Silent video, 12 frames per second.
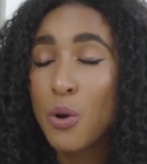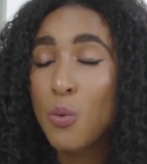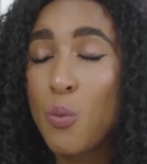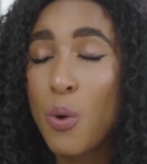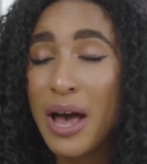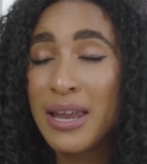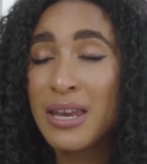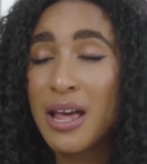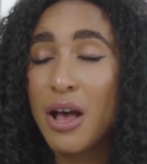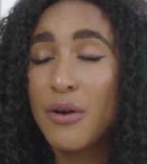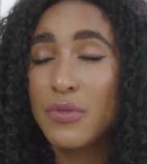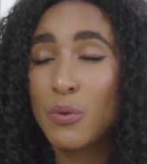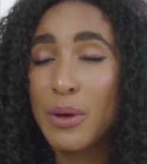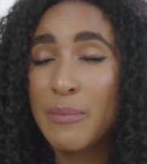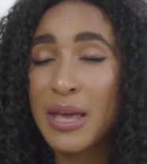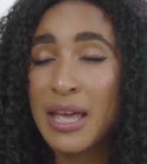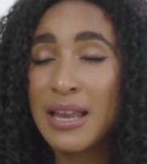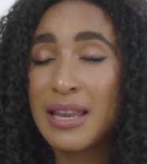One of the
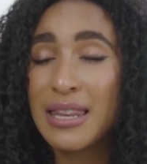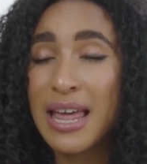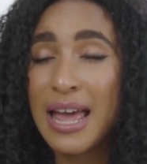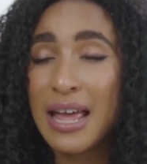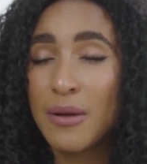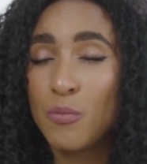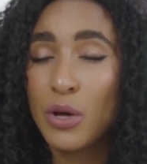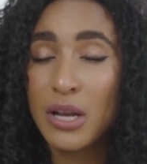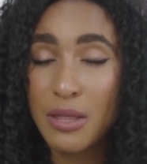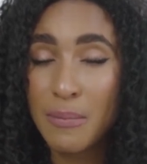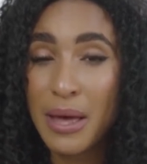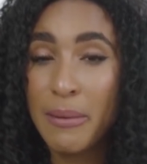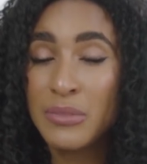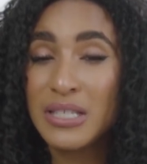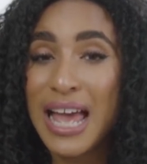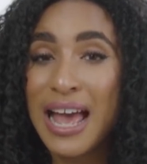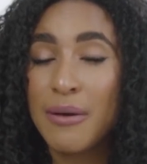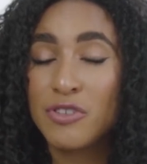women that, one of the mums
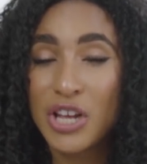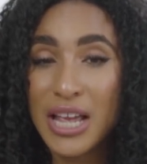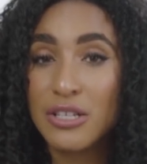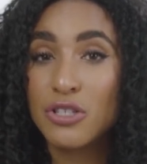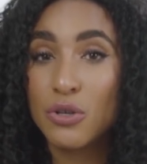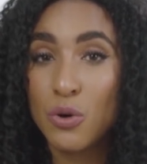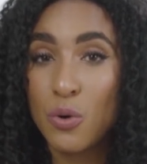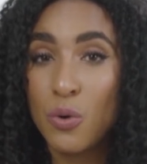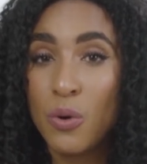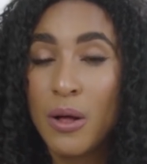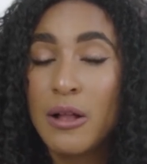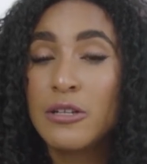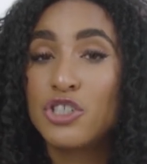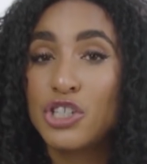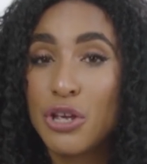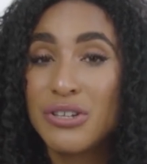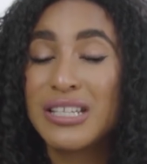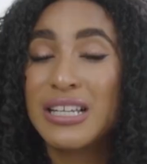at JS School
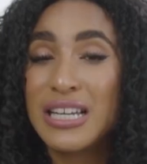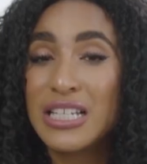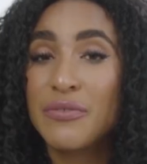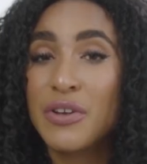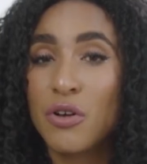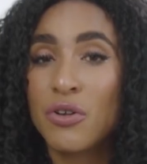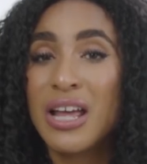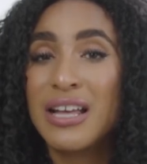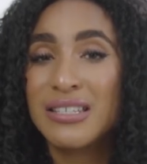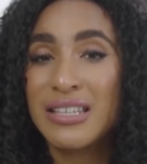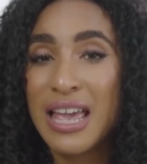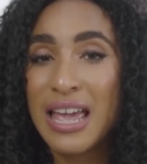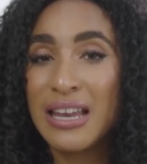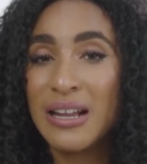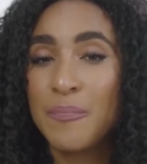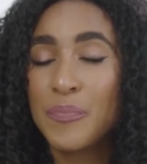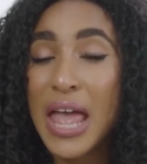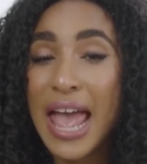she uses glycerin on her
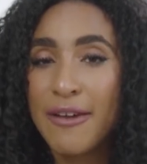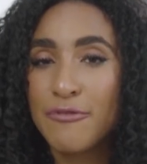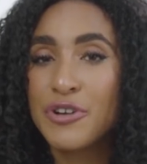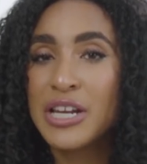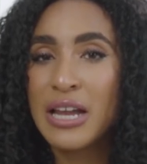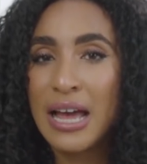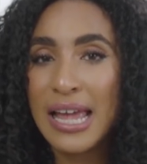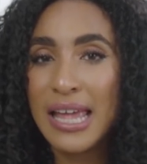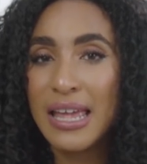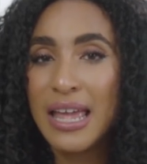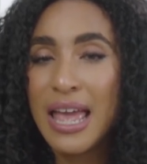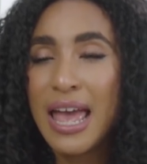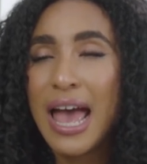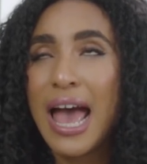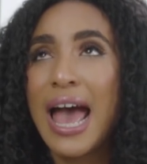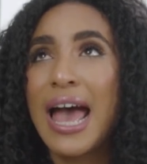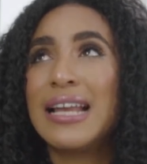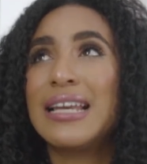skin every night.
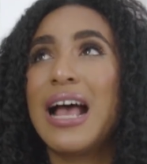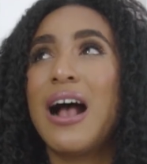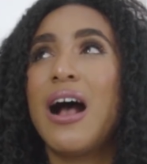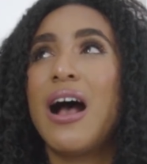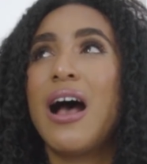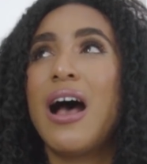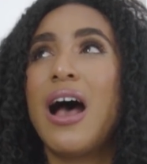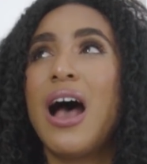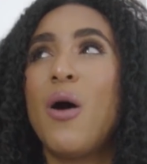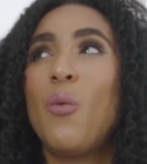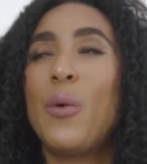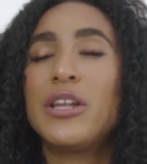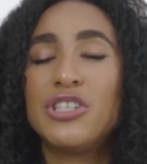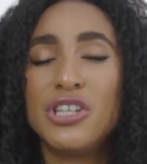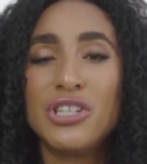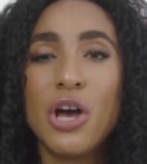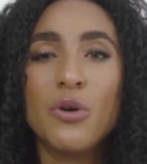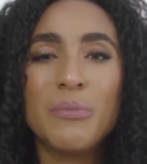And when she
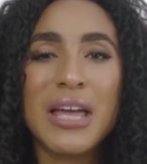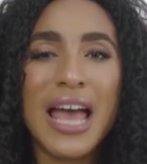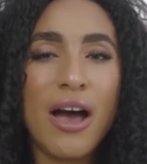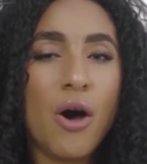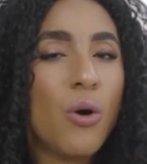told me how